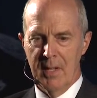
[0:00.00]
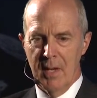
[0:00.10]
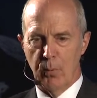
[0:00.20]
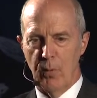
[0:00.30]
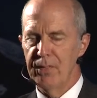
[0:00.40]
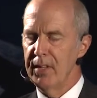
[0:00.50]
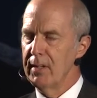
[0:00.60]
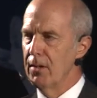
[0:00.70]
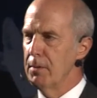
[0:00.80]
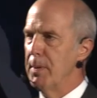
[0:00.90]
But one thing a
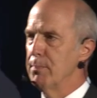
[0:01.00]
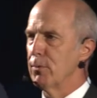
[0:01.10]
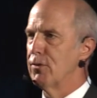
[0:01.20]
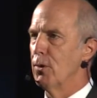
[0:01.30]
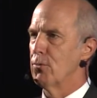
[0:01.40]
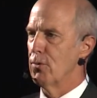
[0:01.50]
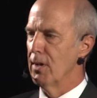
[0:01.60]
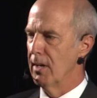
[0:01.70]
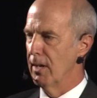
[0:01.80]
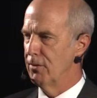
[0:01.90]
lot of people don't
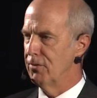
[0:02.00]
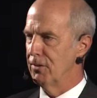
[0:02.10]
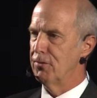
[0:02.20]
realize is